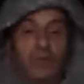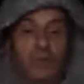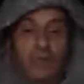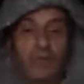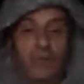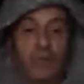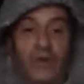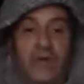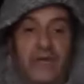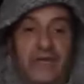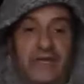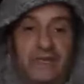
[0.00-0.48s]

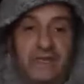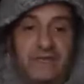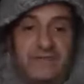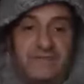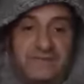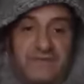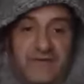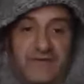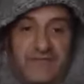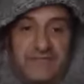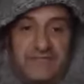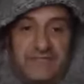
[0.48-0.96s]
When it was
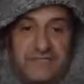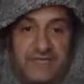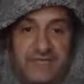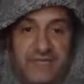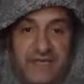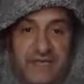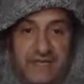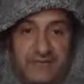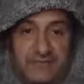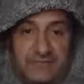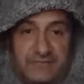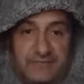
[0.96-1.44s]
first
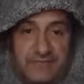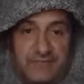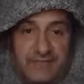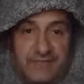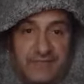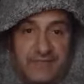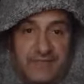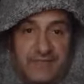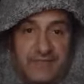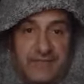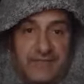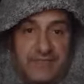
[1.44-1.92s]

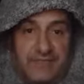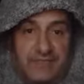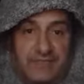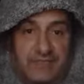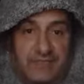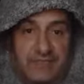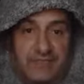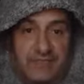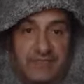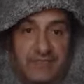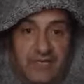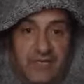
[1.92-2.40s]
announced that
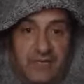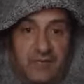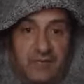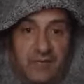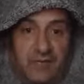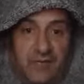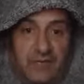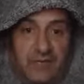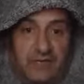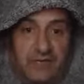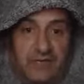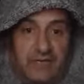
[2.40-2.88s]
Deontay
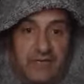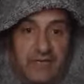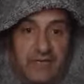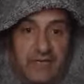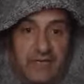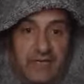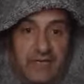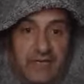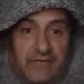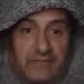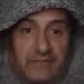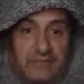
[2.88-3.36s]
Wilder
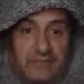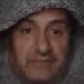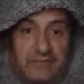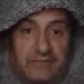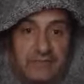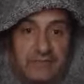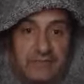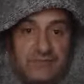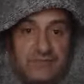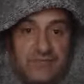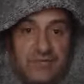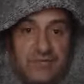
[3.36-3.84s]
and
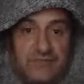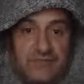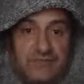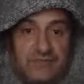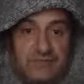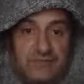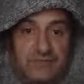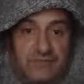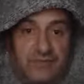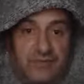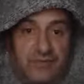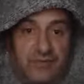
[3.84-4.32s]

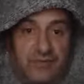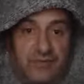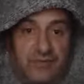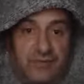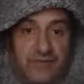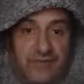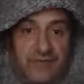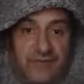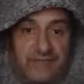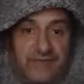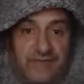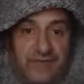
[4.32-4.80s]
Tyson Fury
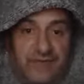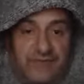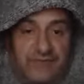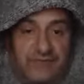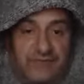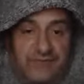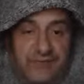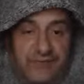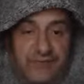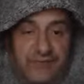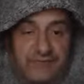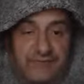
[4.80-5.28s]
would have their
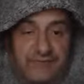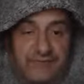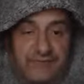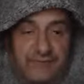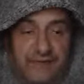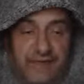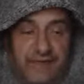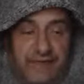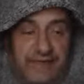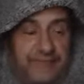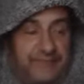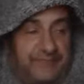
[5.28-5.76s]
third
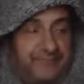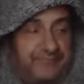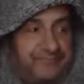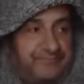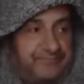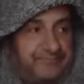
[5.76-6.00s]
fight,